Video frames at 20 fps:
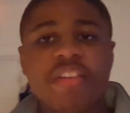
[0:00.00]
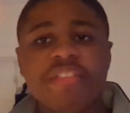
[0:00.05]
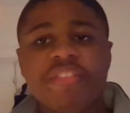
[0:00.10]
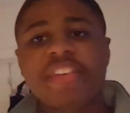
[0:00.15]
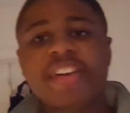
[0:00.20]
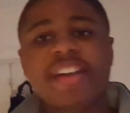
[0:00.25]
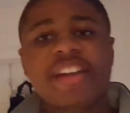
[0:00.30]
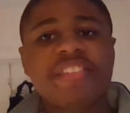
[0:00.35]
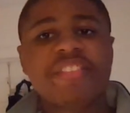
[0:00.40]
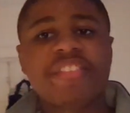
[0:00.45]

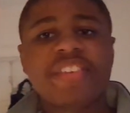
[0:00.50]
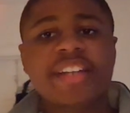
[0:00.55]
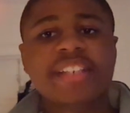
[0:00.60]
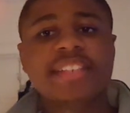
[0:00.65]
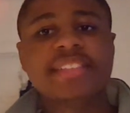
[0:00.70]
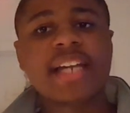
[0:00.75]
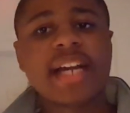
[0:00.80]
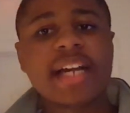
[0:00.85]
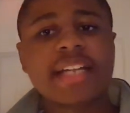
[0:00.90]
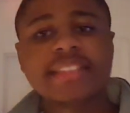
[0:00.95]
They are
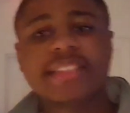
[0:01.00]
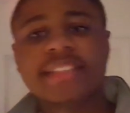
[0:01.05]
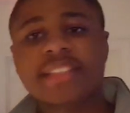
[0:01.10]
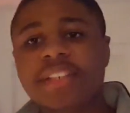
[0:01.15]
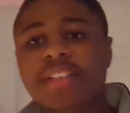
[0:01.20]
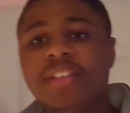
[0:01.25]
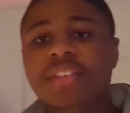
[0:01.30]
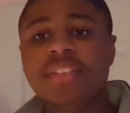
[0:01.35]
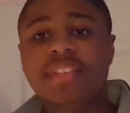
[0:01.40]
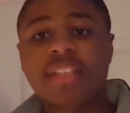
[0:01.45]
very, very
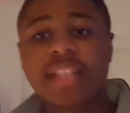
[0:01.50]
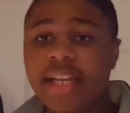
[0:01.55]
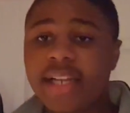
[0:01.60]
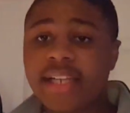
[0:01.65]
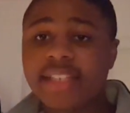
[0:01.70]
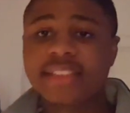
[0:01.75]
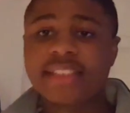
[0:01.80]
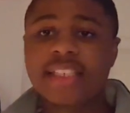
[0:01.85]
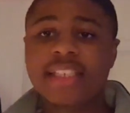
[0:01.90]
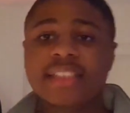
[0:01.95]

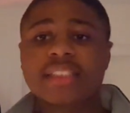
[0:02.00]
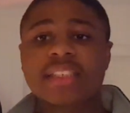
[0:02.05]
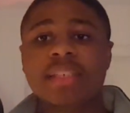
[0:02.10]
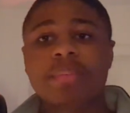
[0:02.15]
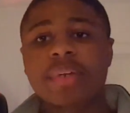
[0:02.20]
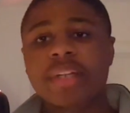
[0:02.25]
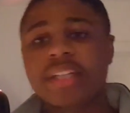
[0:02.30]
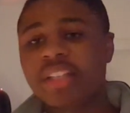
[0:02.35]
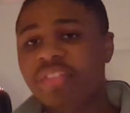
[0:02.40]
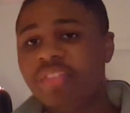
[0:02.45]
docile. Like I
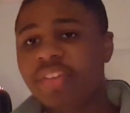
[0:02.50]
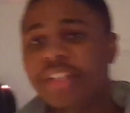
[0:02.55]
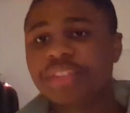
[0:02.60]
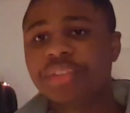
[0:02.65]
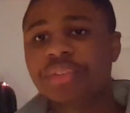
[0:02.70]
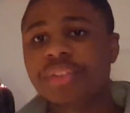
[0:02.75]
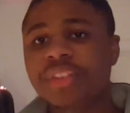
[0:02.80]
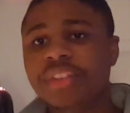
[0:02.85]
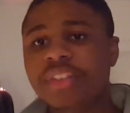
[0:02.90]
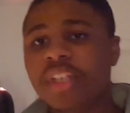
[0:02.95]
said, some
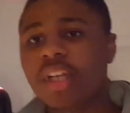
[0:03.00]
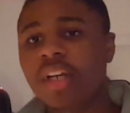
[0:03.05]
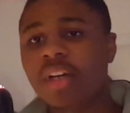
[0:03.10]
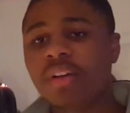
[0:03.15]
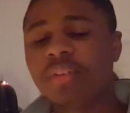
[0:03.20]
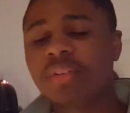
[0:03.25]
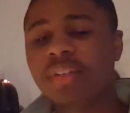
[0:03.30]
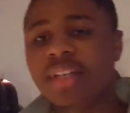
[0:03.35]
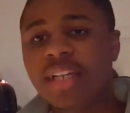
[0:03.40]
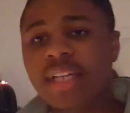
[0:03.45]
are
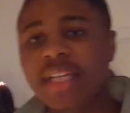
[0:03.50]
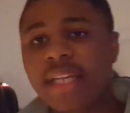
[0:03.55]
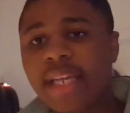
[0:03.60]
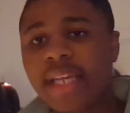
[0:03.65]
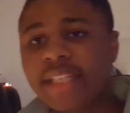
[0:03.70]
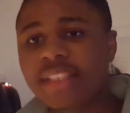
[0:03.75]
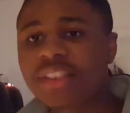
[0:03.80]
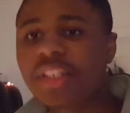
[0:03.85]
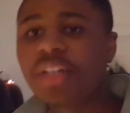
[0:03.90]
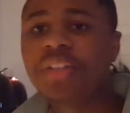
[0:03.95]
individuals,
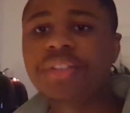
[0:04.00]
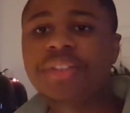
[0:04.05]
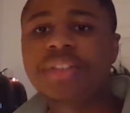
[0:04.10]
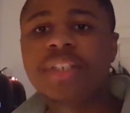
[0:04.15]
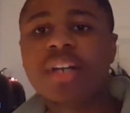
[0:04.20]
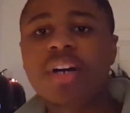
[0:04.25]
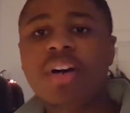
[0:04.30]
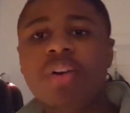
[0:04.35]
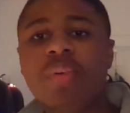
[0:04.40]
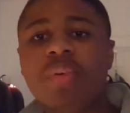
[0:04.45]
so
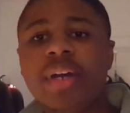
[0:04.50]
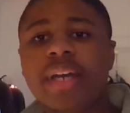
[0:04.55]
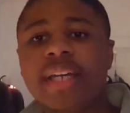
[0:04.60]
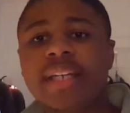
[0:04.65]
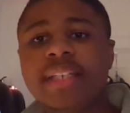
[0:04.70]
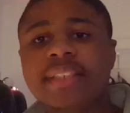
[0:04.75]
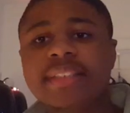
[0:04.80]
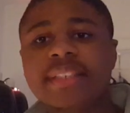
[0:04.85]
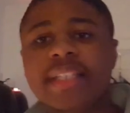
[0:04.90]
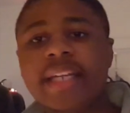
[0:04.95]
it's also
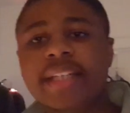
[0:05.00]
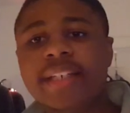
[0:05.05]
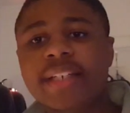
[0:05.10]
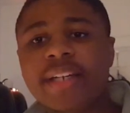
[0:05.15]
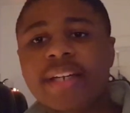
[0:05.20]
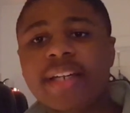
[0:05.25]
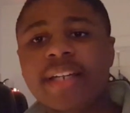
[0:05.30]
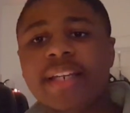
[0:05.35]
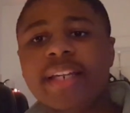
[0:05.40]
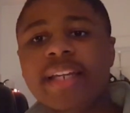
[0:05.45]

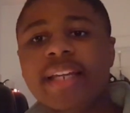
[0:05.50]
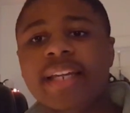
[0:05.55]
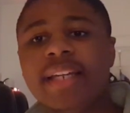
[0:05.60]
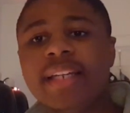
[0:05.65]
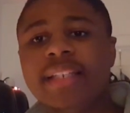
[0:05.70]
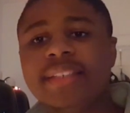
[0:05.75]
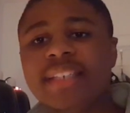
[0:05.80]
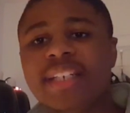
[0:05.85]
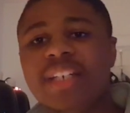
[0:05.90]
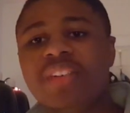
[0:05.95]
always a
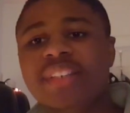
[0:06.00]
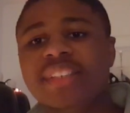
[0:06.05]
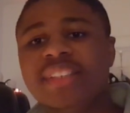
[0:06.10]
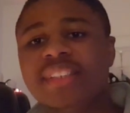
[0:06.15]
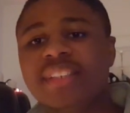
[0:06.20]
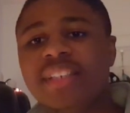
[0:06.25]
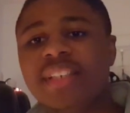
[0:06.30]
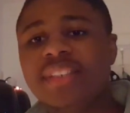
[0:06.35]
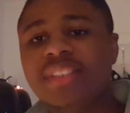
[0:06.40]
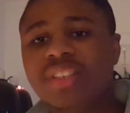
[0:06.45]
good
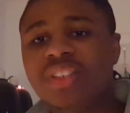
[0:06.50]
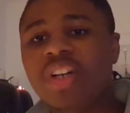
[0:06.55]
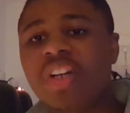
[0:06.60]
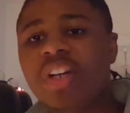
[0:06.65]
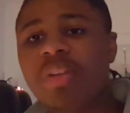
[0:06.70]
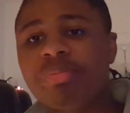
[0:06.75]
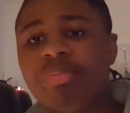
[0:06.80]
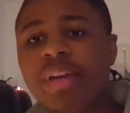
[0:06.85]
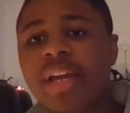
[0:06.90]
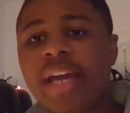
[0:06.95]

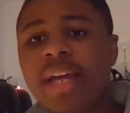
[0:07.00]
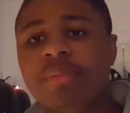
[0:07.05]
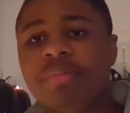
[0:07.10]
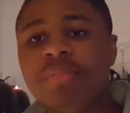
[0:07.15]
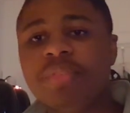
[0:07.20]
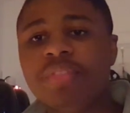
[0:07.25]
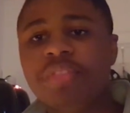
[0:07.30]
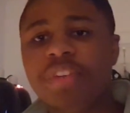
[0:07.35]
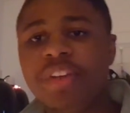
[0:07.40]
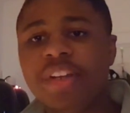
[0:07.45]
starter
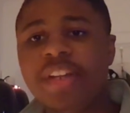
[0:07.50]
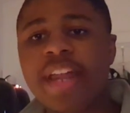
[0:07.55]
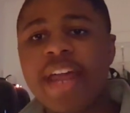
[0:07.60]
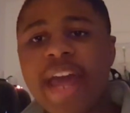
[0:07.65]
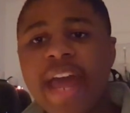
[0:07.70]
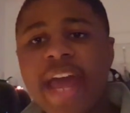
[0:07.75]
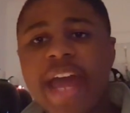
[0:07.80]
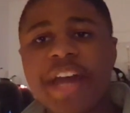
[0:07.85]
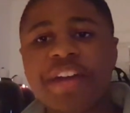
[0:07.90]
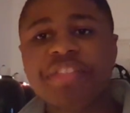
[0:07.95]
pet
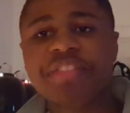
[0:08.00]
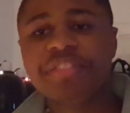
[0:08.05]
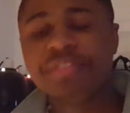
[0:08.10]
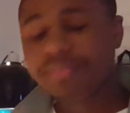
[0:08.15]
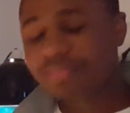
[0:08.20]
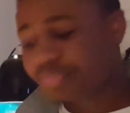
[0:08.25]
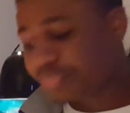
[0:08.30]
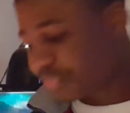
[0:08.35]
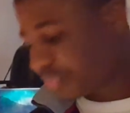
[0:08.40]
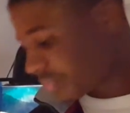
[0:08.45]
for you to
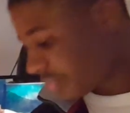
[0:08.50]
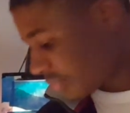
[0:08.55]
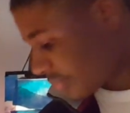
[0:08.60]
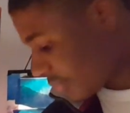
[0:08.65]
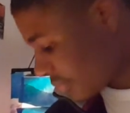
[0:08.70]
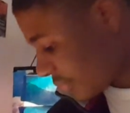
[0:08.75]
have.